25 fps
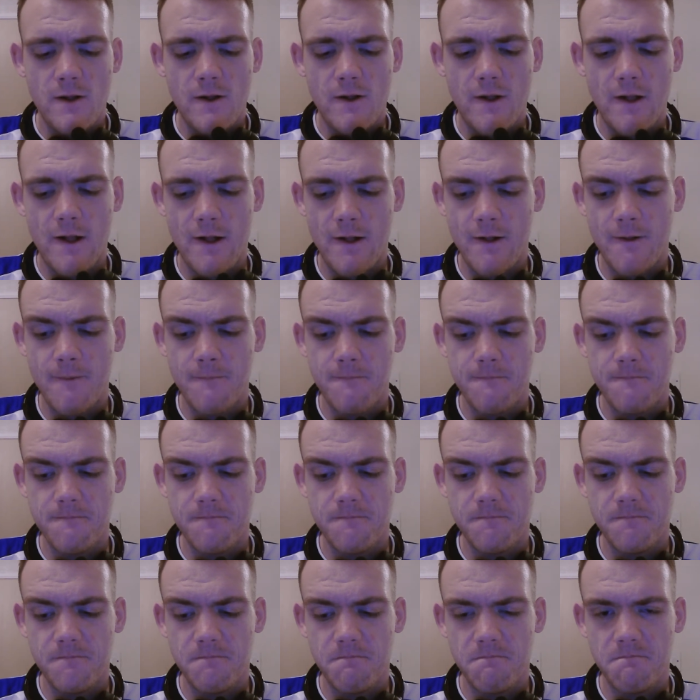And
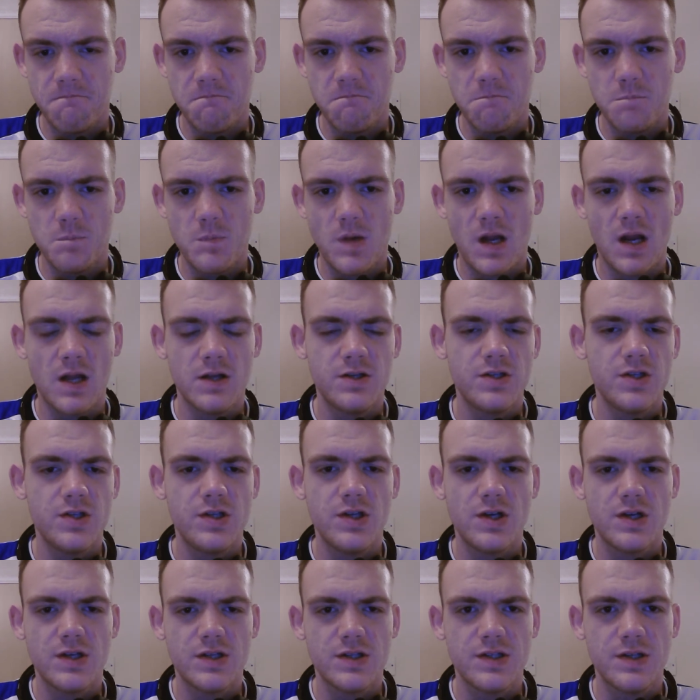I just
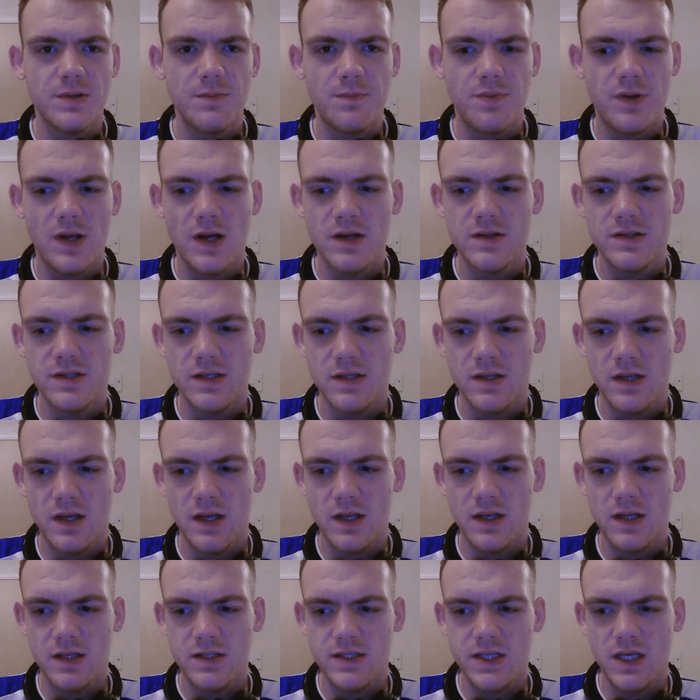look at some players in
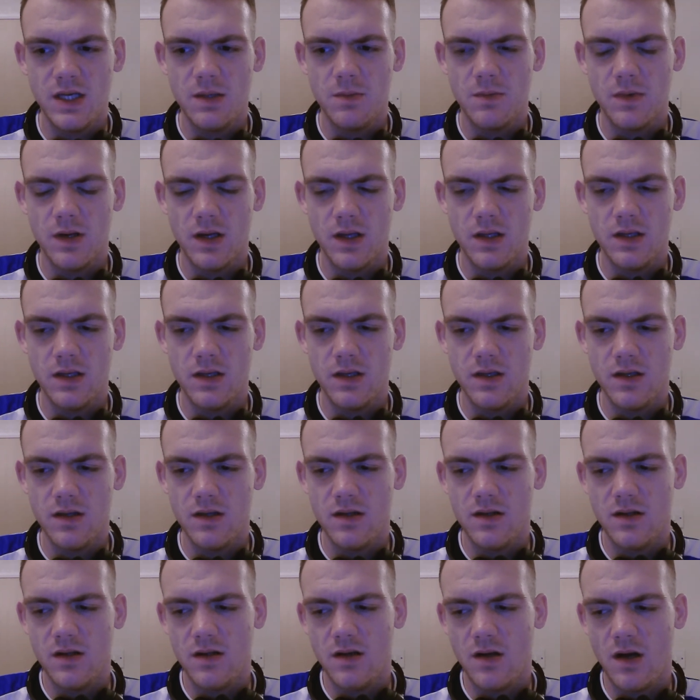the team, and
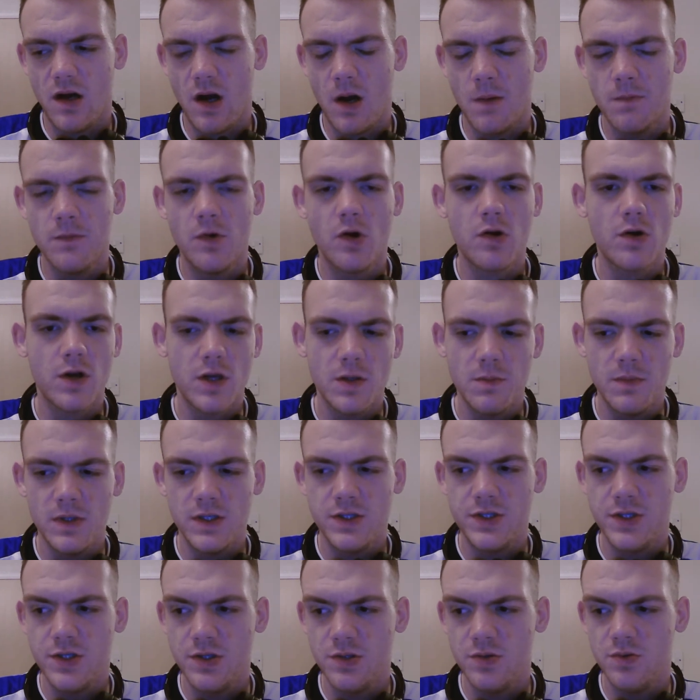I'm not going to be
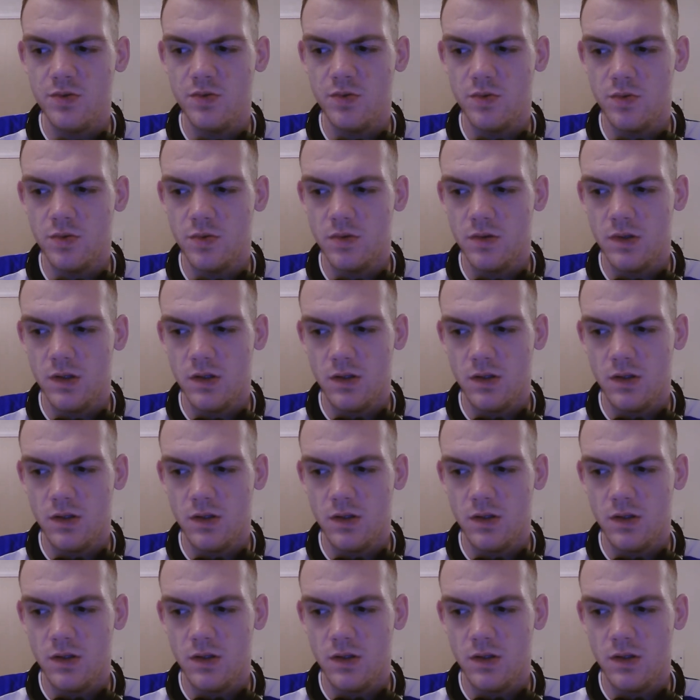too